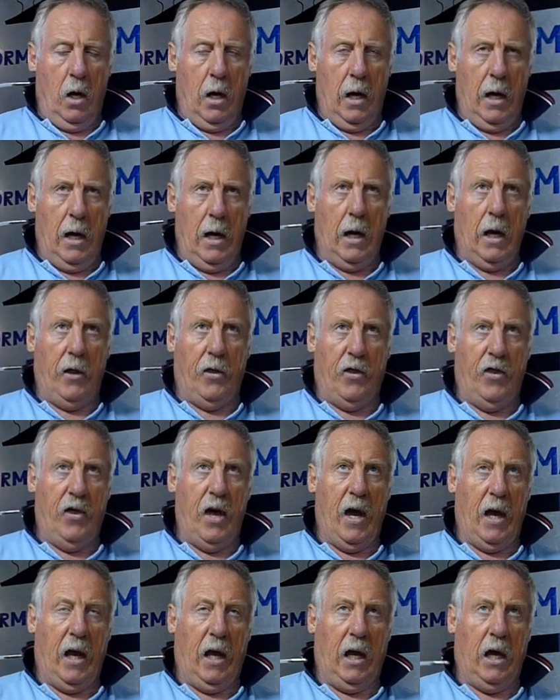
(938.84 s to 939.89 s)
and I
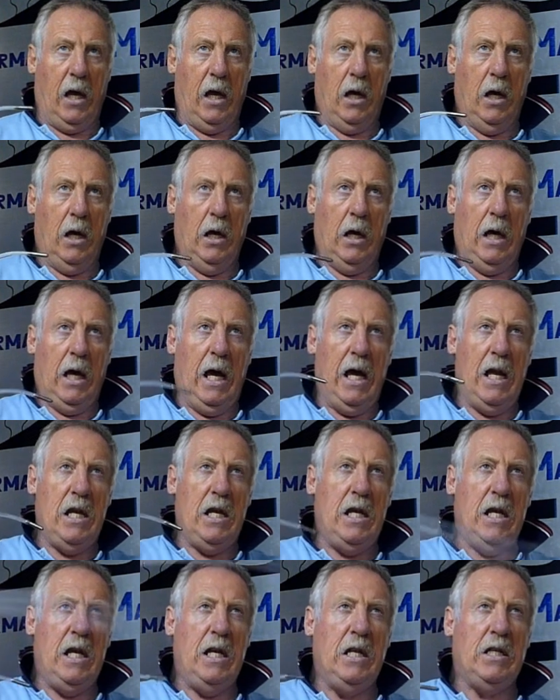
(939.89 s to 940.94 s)
think it
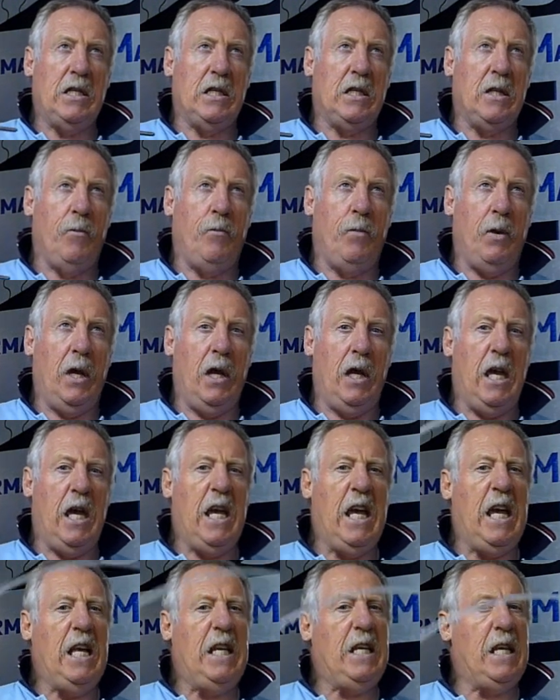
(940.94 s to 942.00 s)
needs to be
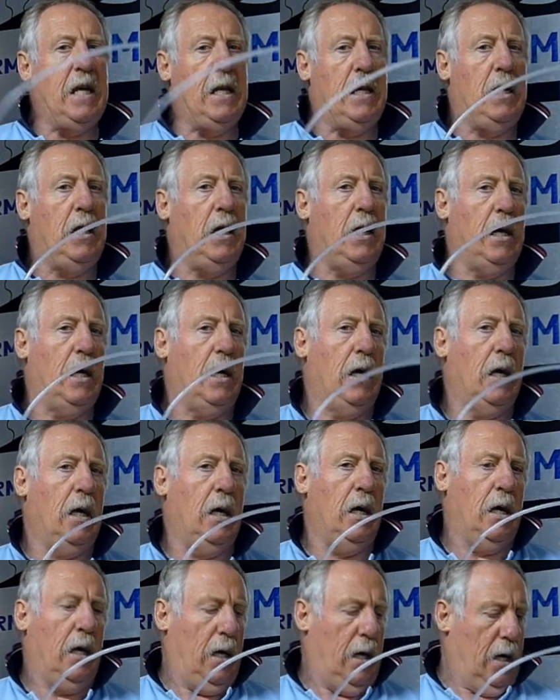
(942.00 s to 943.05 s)
heated.
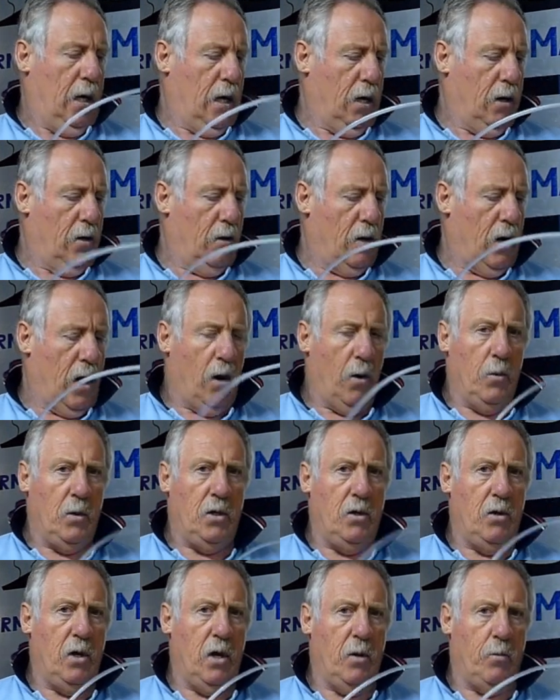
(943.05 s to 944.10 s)
I don't know how we
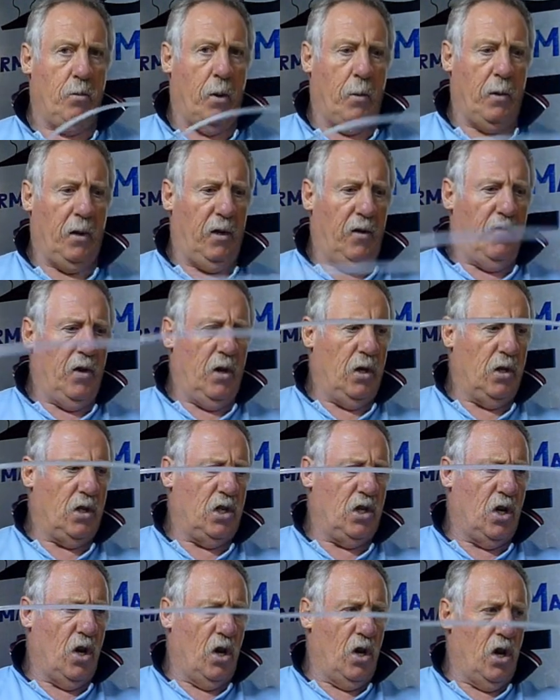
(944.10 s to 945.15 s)
do that. I'll probably leave it in the
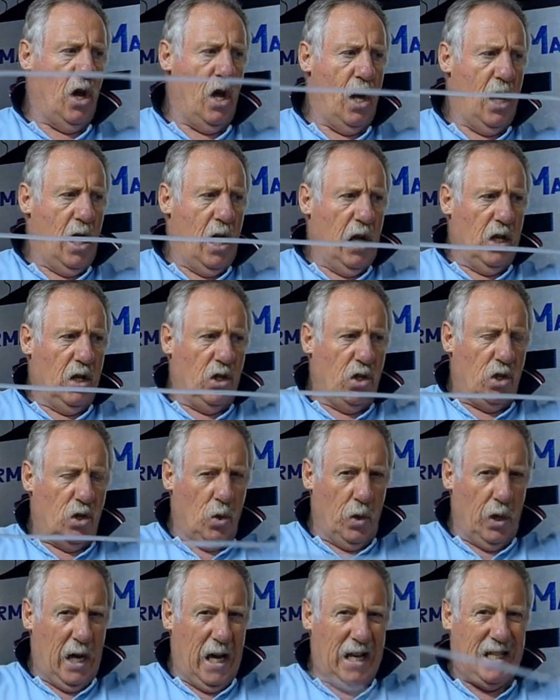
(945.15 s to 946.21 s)
sun so
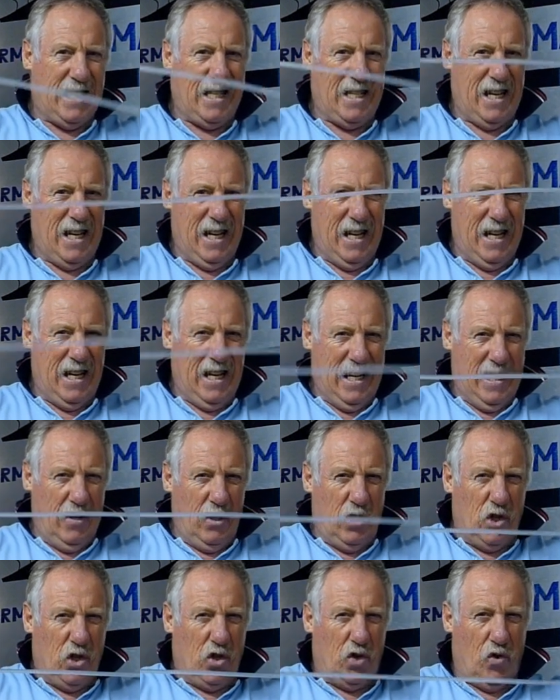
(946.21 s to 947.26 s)
that it's
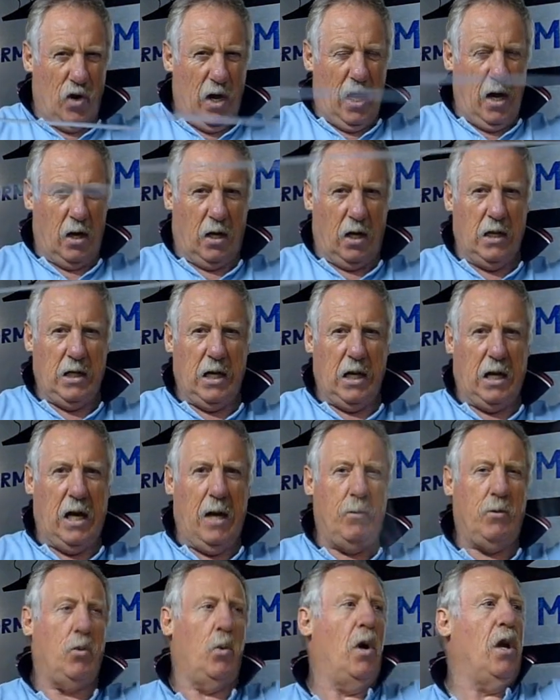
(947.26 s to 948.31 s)
straighter, because it
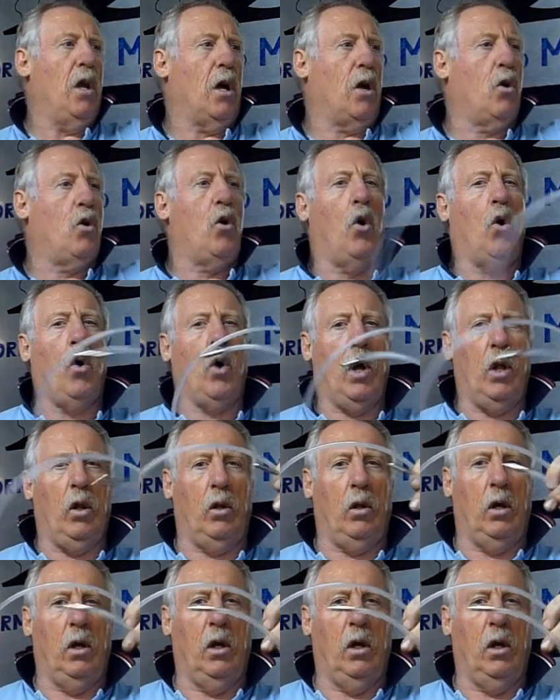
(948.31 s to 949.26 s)
keeps wanting to coil